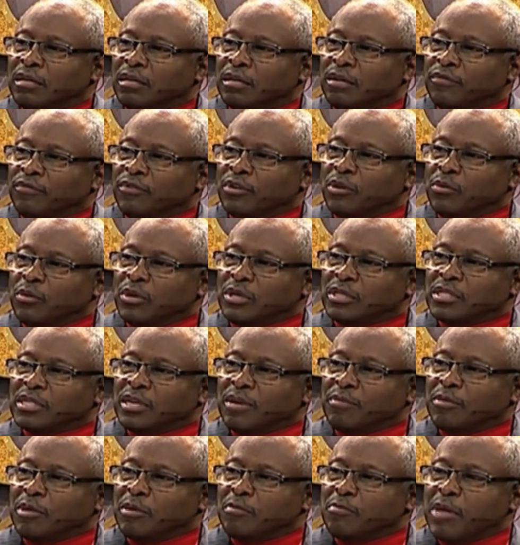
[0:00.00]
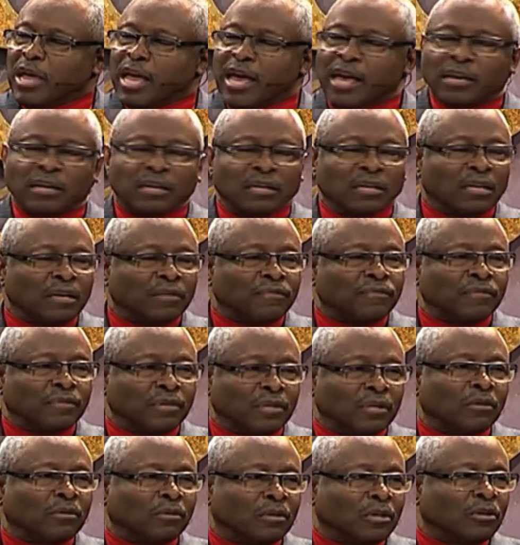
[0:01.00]
If you want something bad enough,
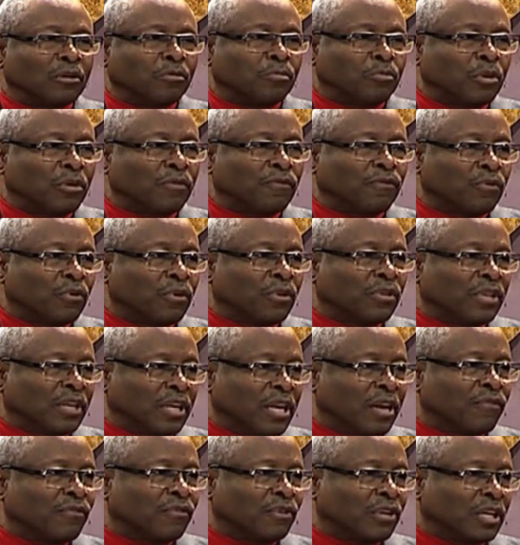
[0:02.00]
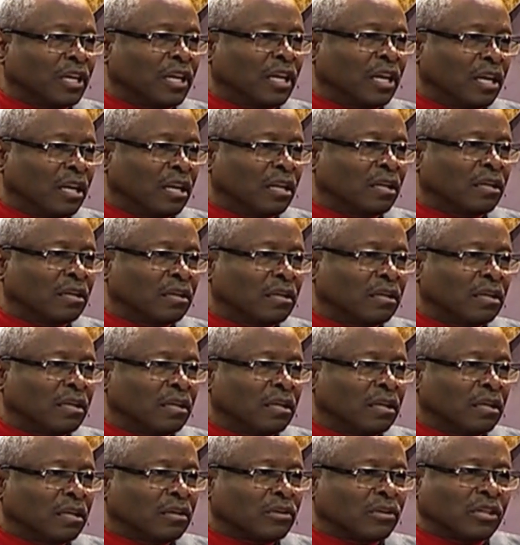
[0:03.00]
you'll, you'll put forth the effort to get it
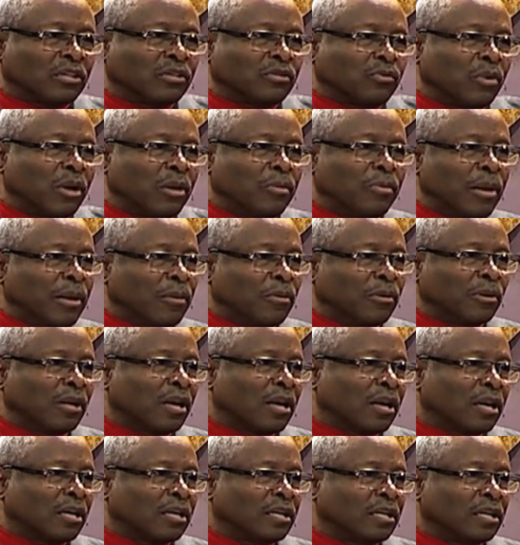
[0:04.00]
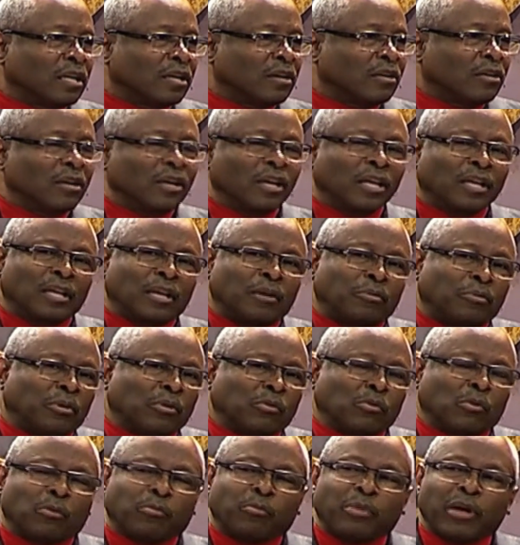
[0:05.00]
that's the way people are. You know, they say,
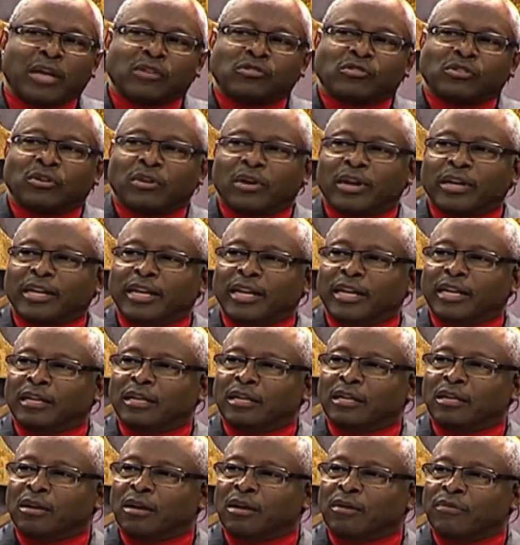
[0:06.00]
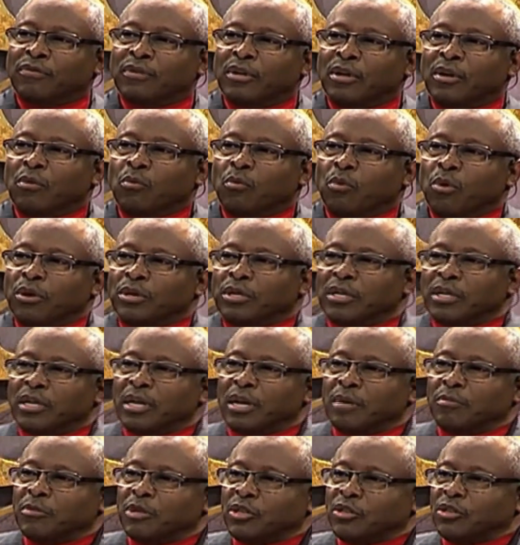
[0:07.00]
well, Pastor, you know, I can't get off work to
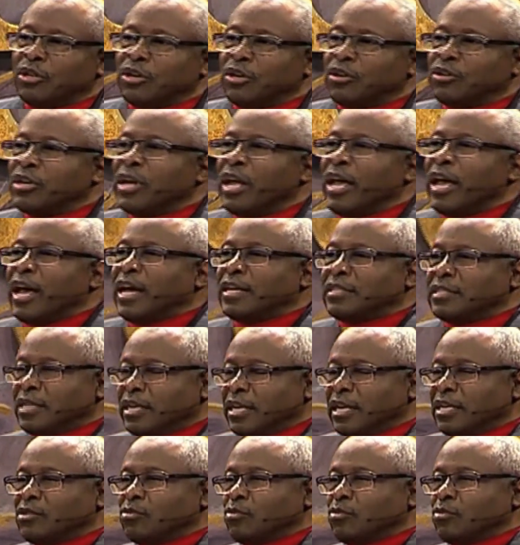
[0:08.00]
come to church. I guess